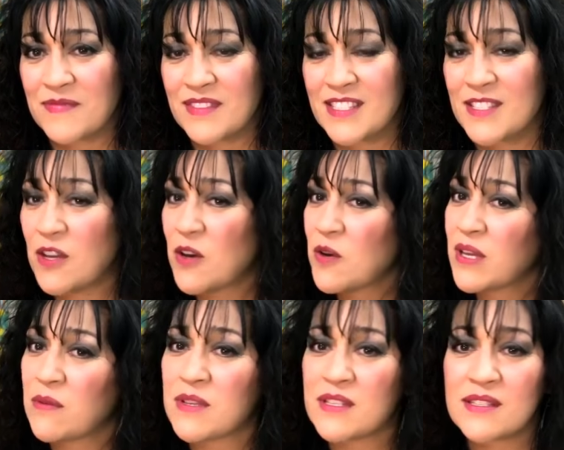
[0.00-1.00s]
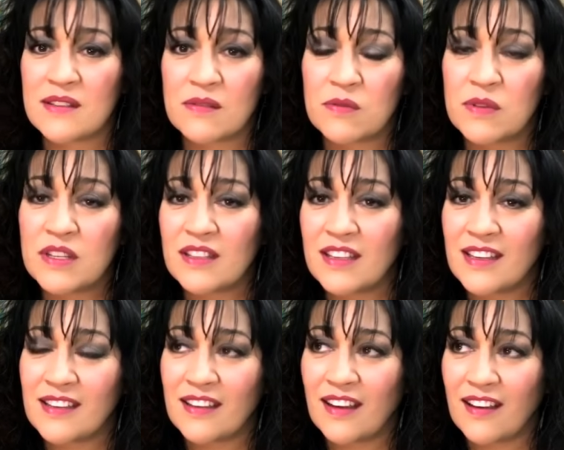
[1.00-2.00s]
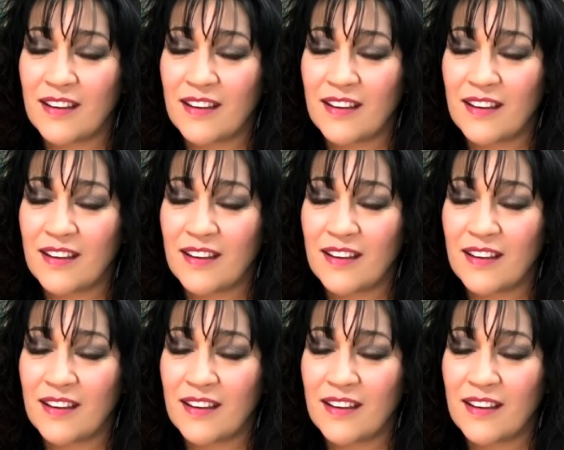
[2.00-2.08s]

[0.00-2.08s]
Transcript: so it was really